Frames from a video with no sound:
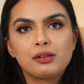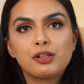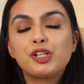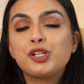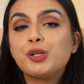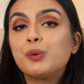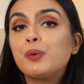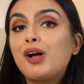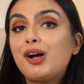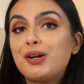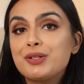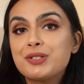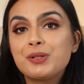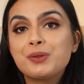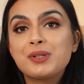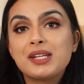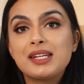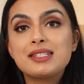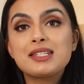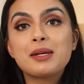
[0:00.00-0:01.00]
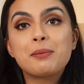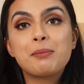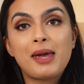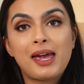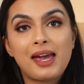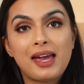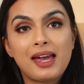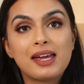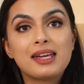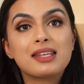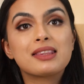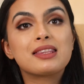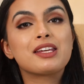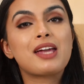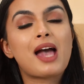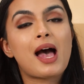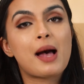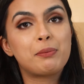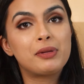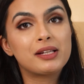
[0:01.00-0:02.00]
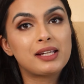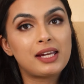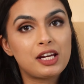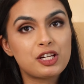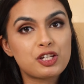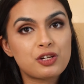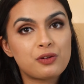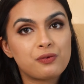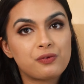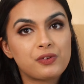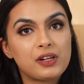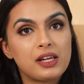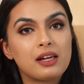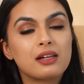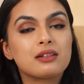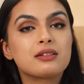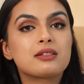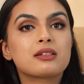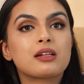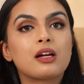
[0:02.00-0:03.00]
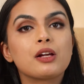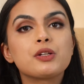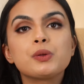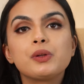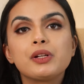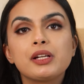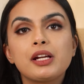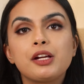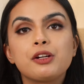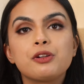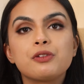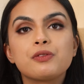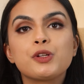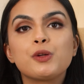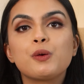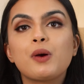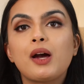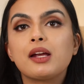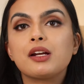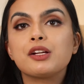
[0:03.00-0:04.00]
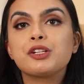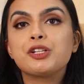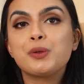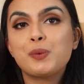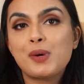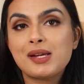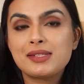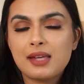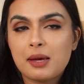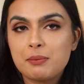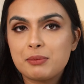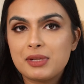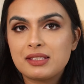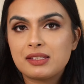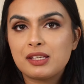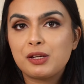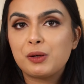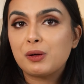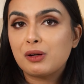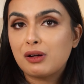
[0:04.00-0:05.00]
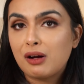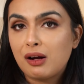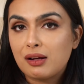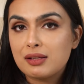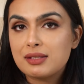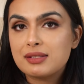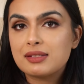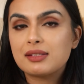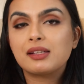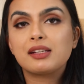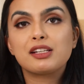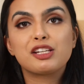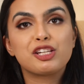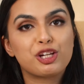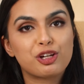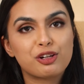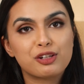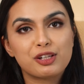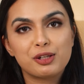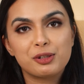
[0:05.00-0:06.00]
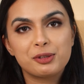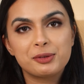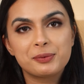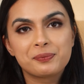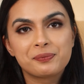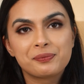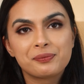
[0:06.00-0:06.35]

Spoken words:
You will also need to pay the application fee and schedule an interview at a US embassy or consulate near you.